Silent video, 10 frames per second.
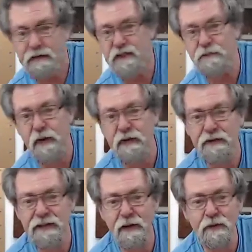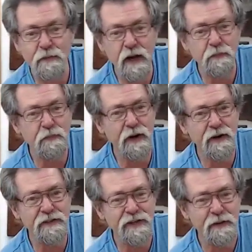That's my that was my
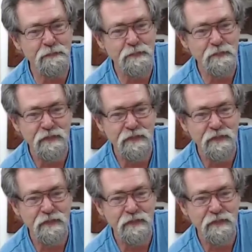prototype.